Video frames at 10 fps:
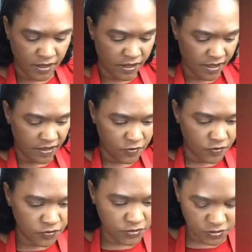And then
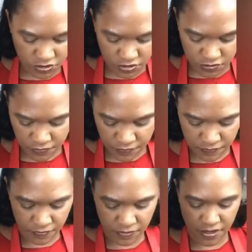all you do
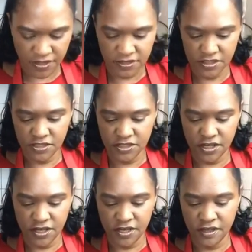is
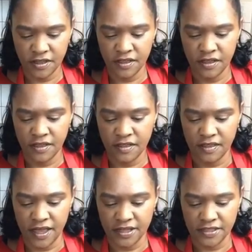stir
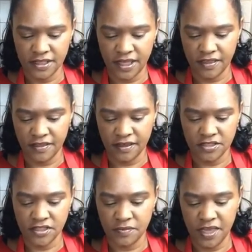that together
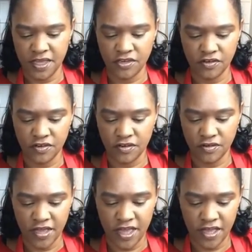to make your
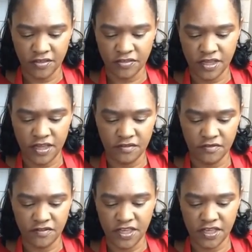healthy
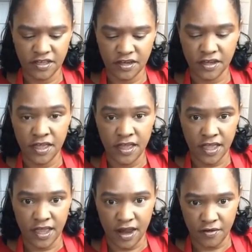vegan
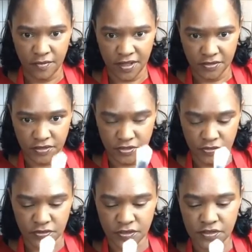caramel
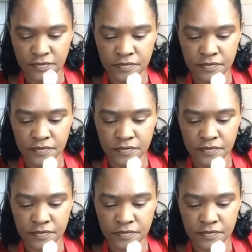sauce.